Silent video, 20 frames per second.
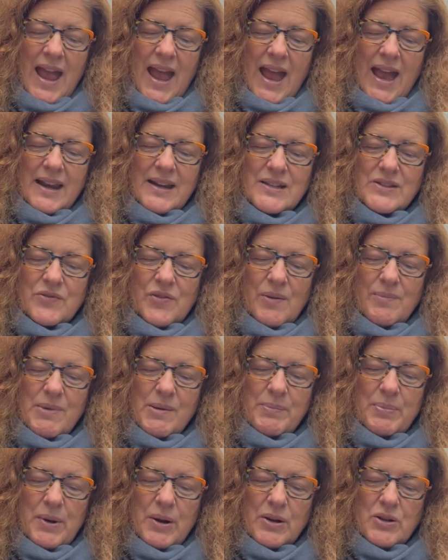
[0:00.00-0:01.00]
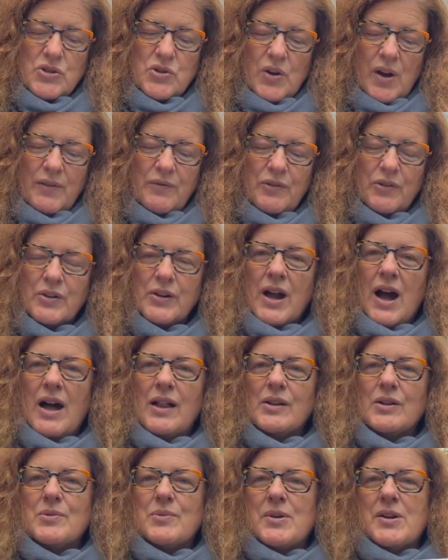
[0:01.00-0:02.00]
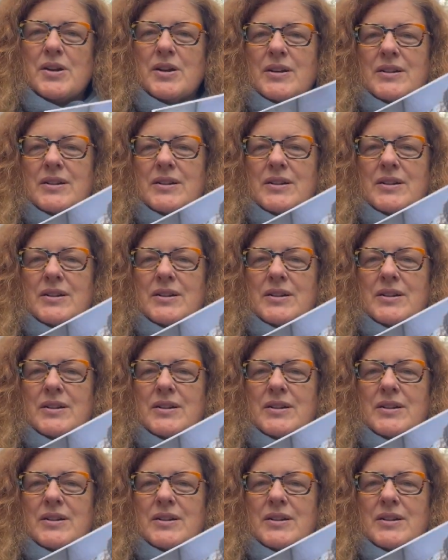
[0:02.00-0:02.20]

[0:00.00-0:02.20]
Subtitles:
and it's from the book Joyful Colorwork